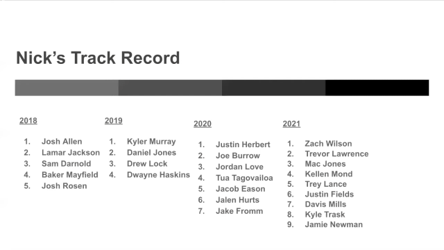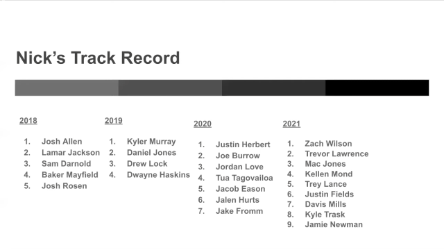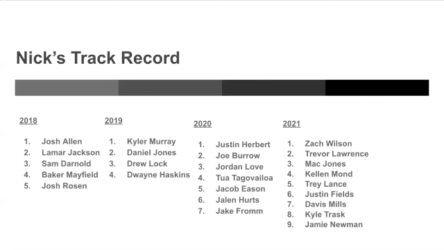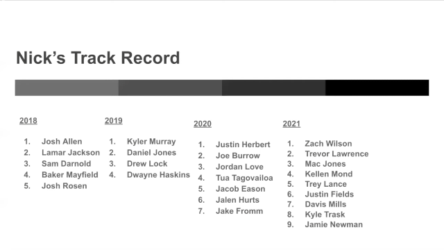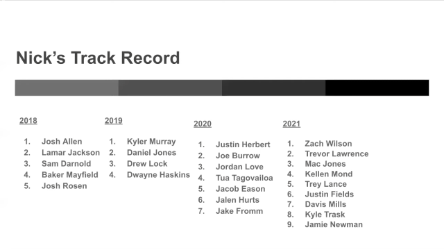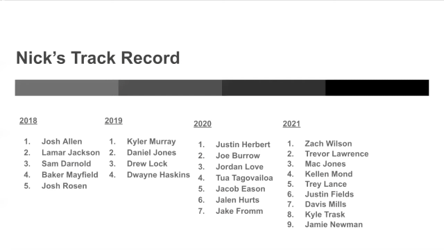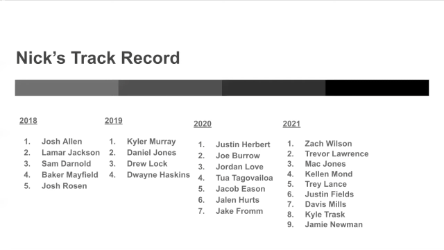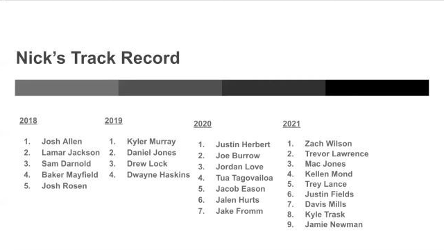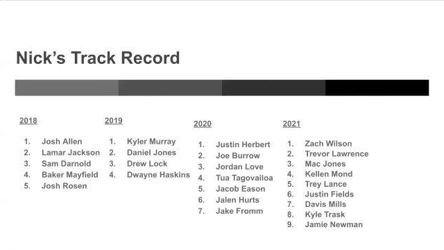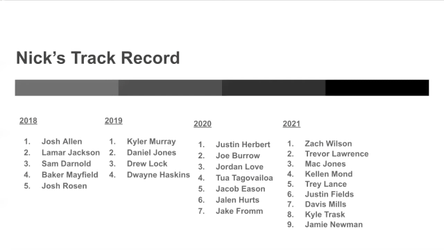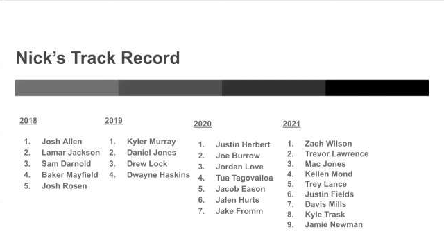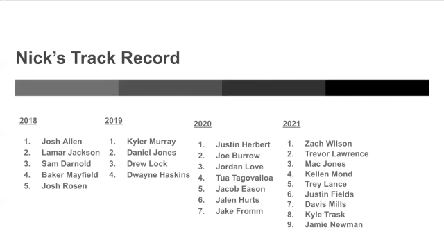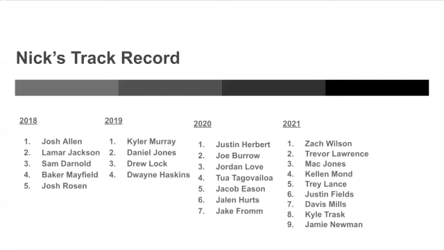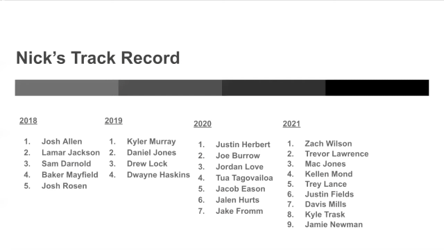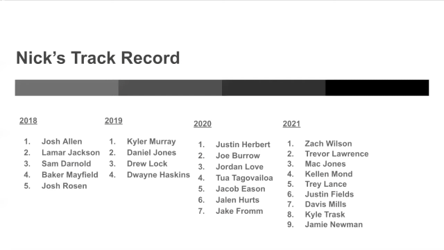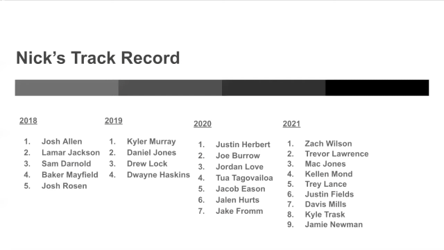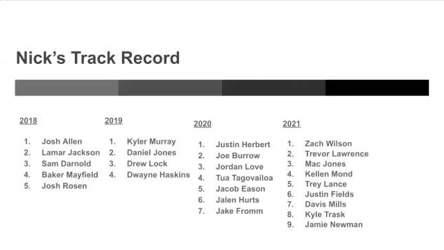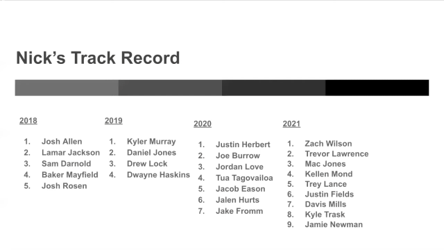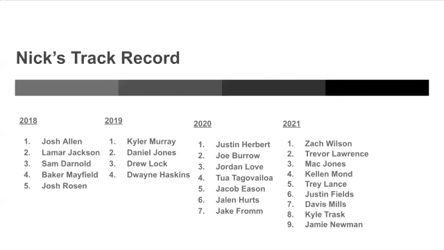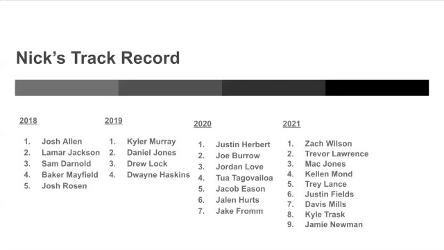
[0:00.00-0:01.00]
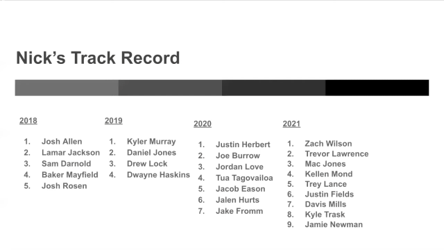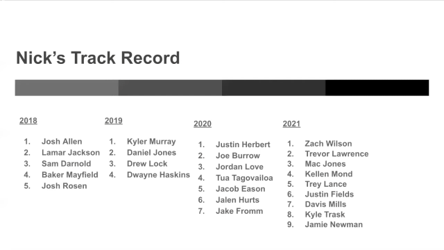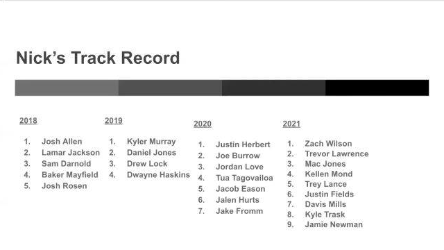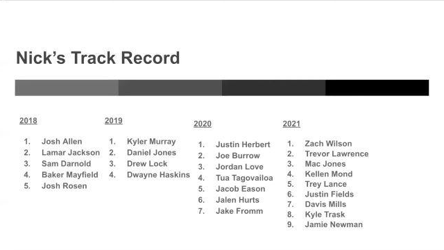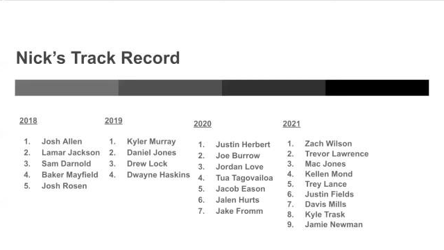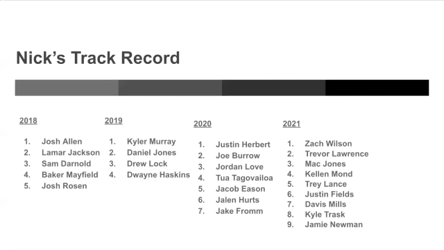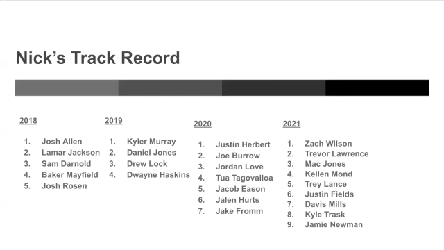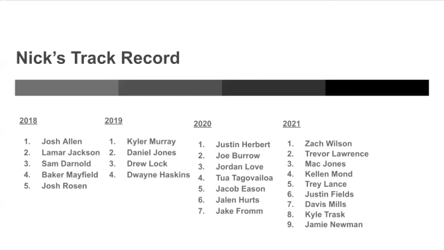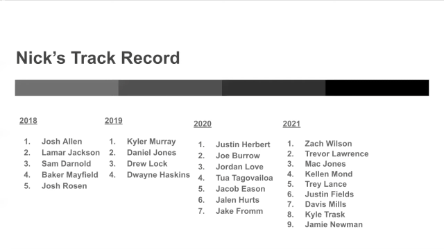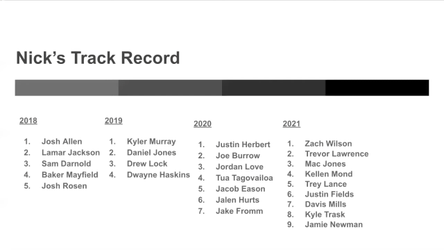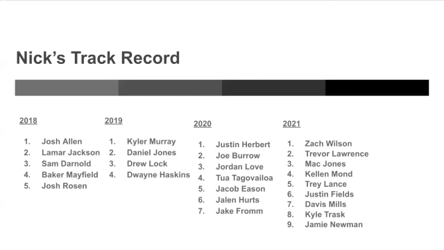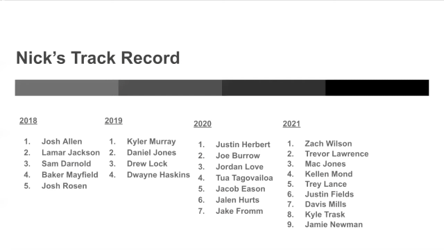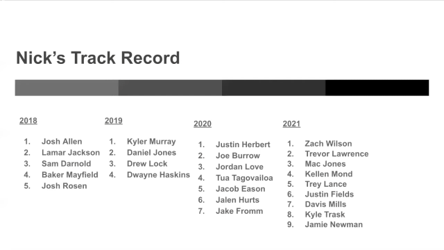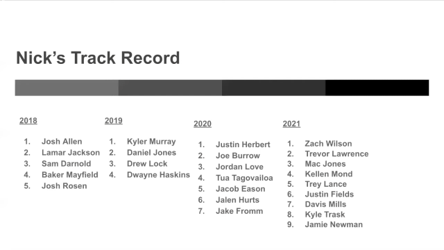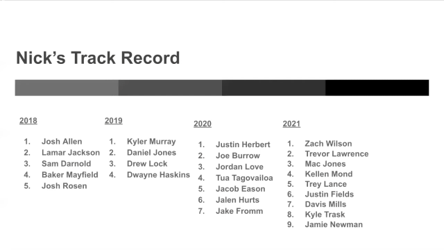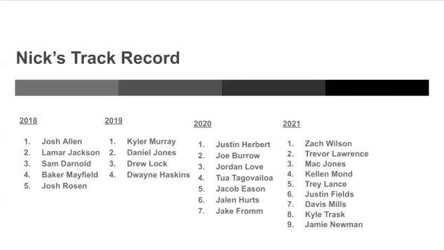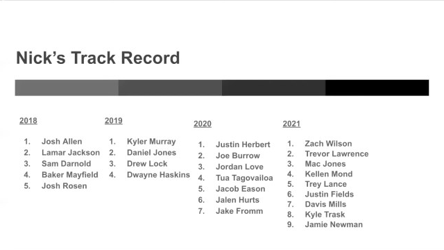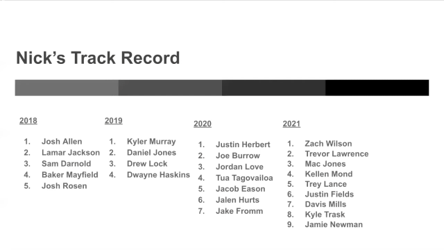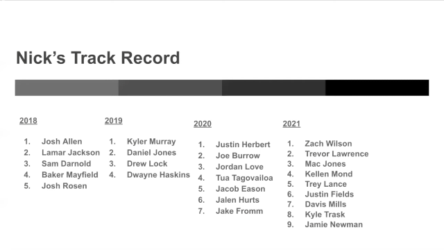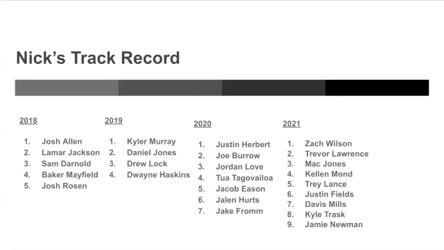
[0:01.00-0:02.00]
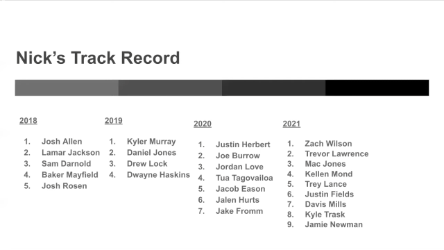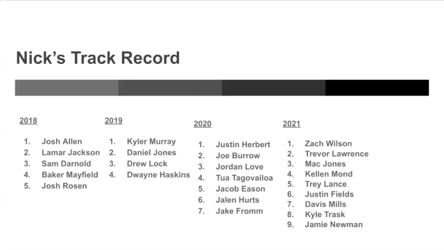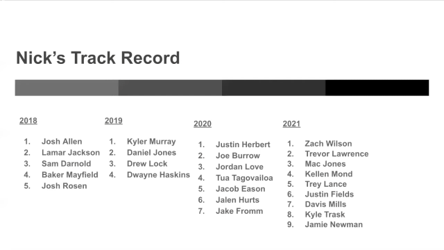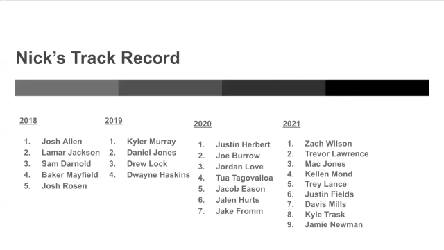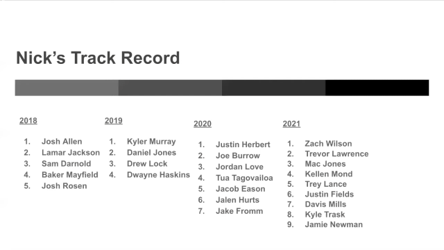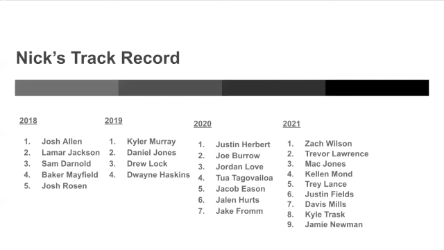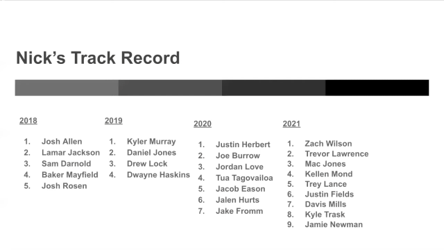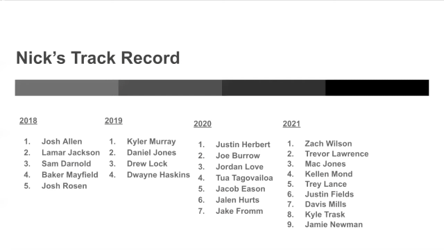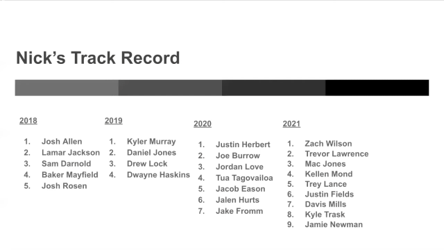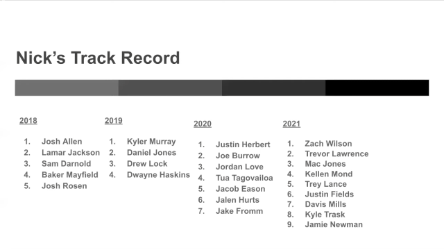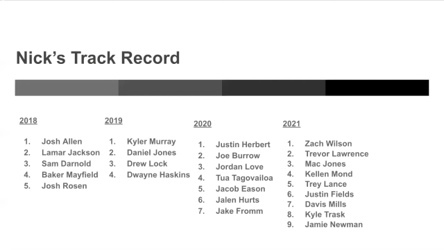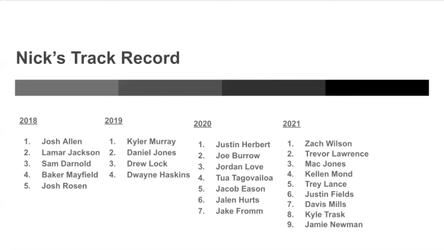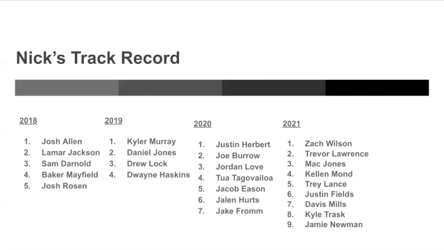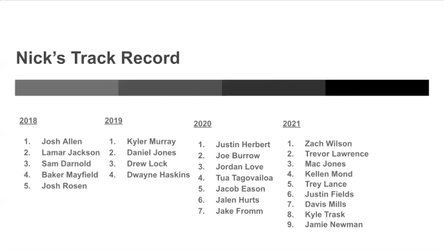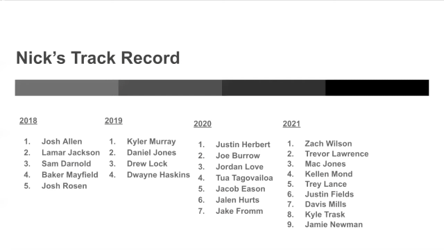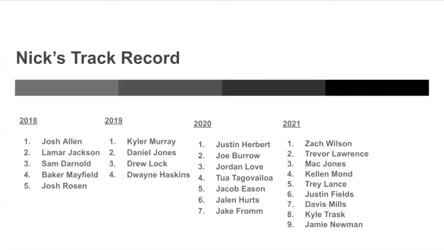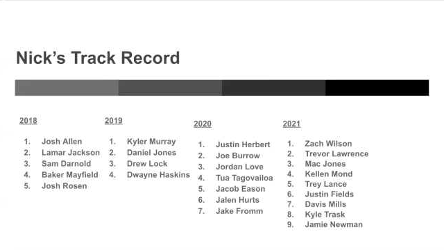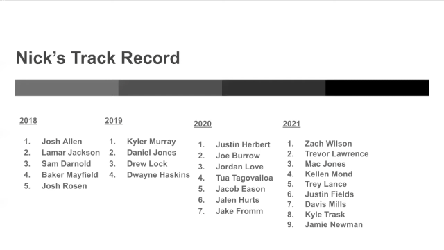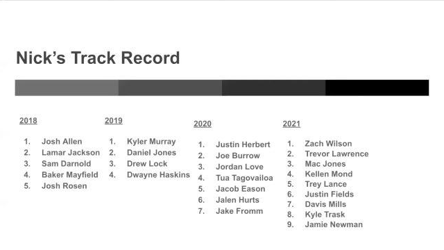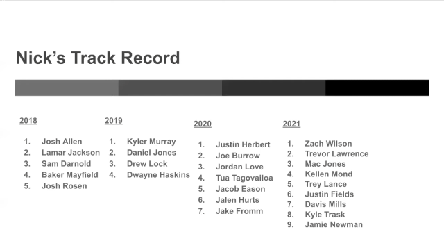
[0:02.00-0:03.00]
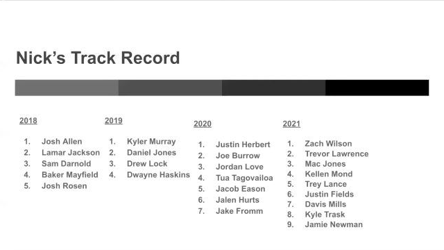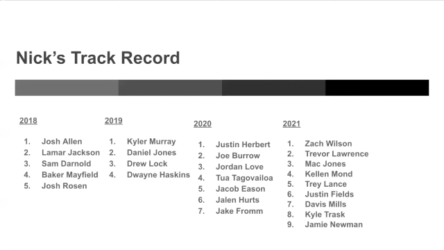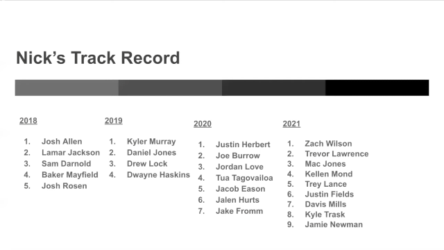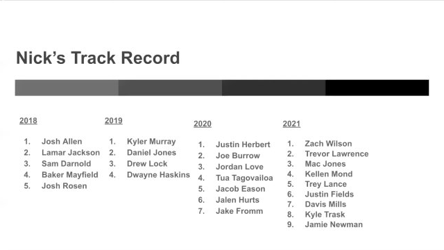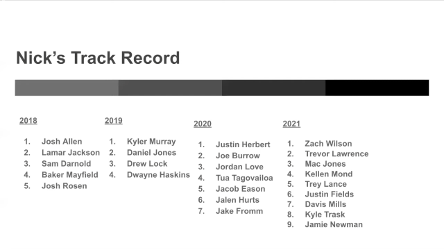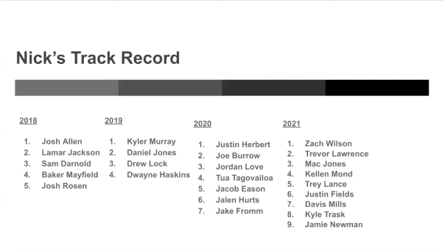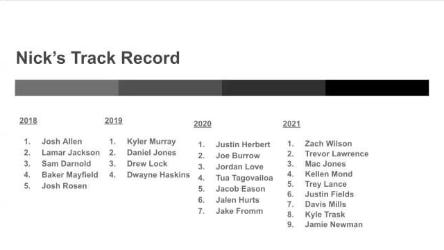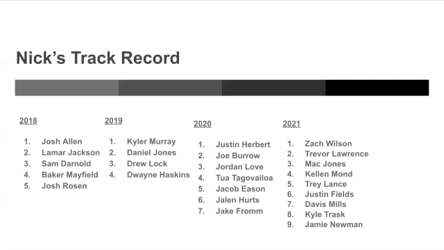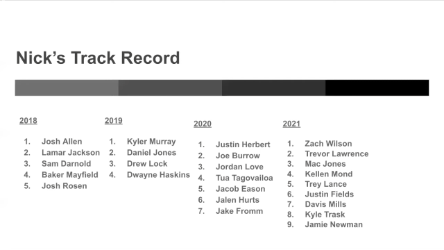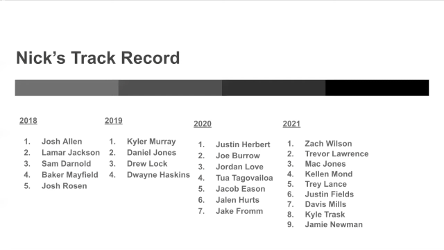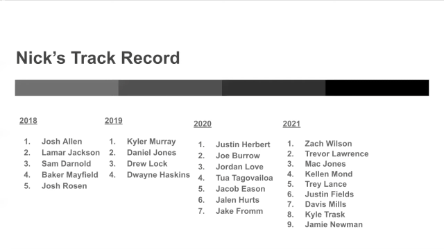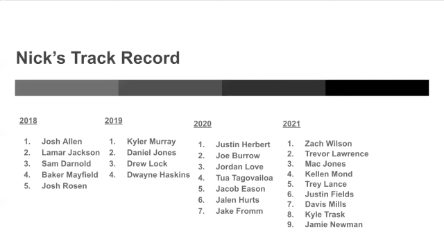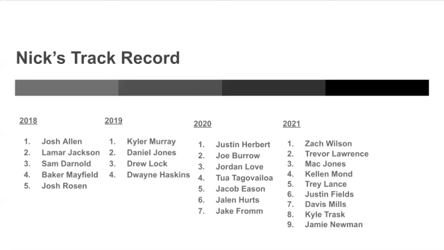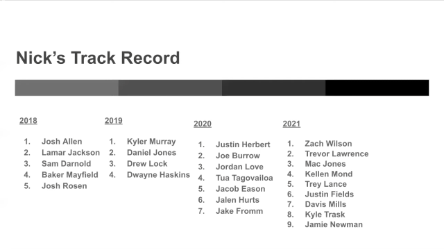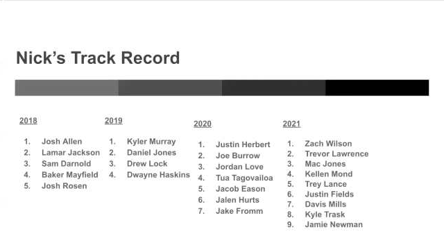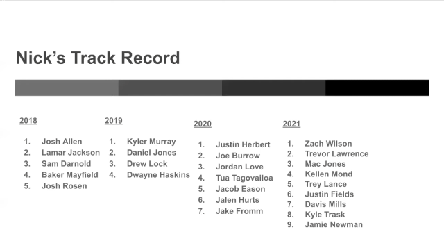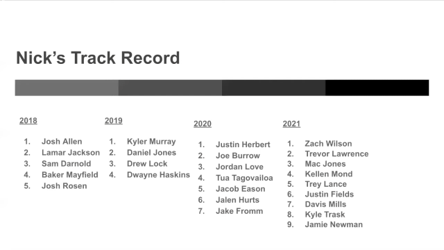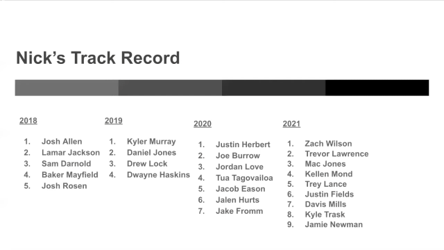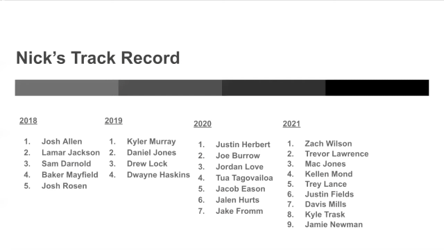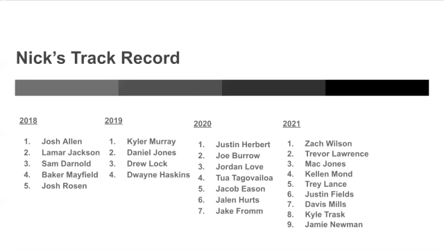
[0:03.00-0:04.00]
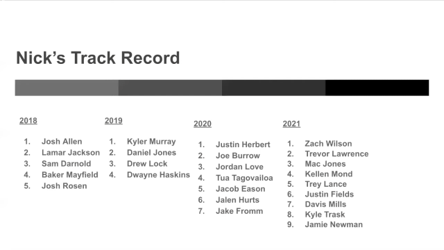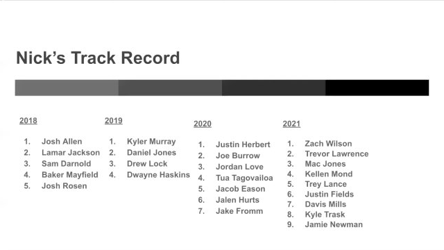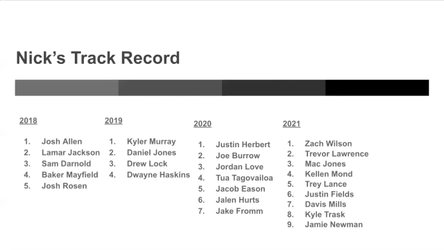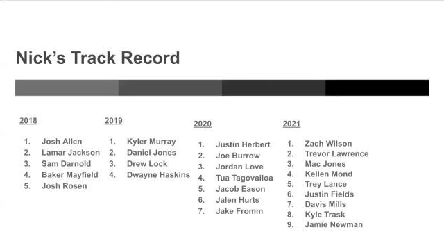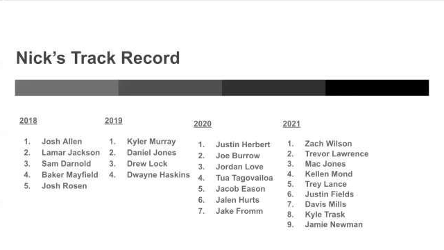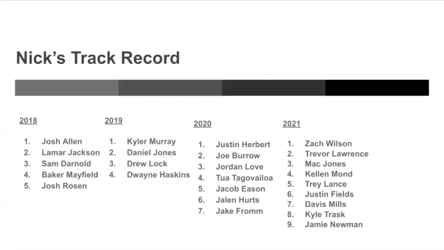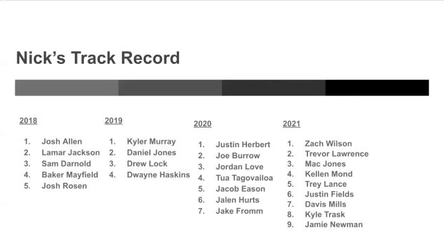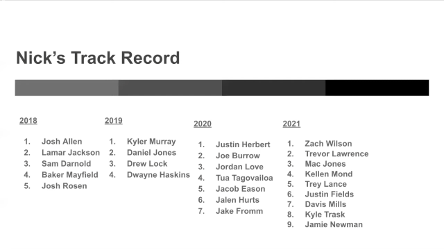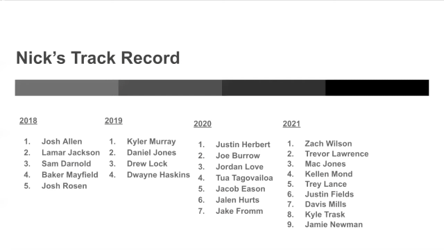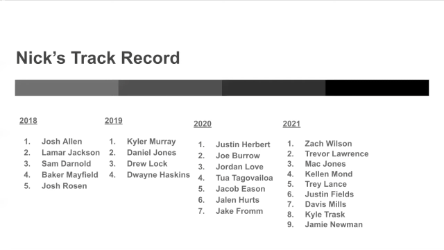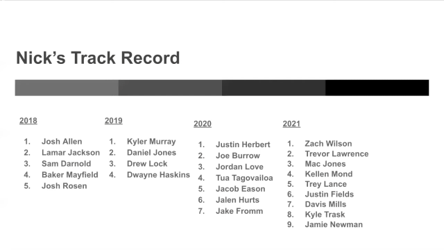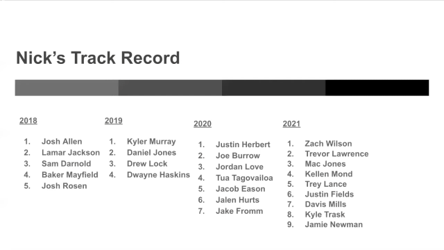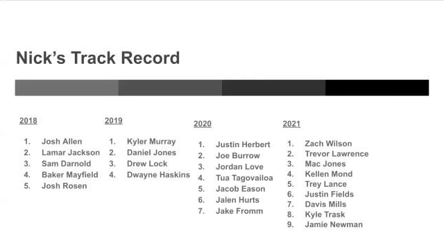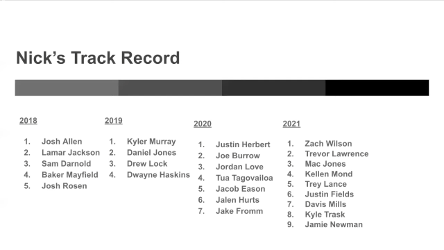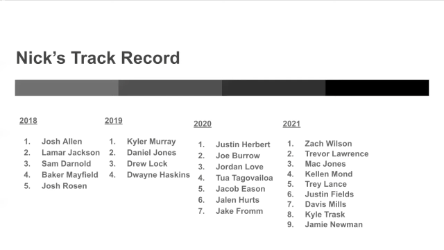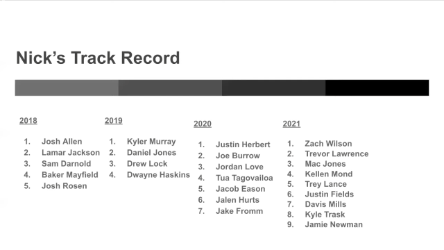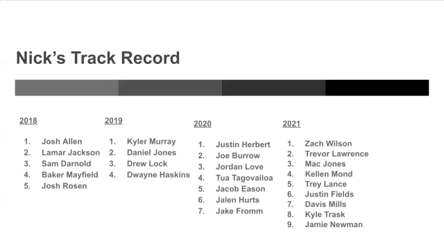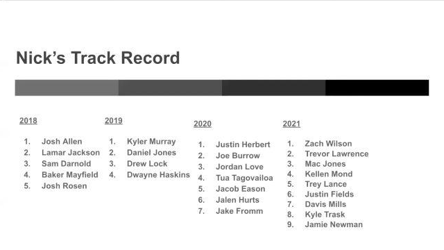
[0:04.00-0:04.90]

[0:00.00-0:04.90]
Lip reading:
Nobody's mouth can be seen.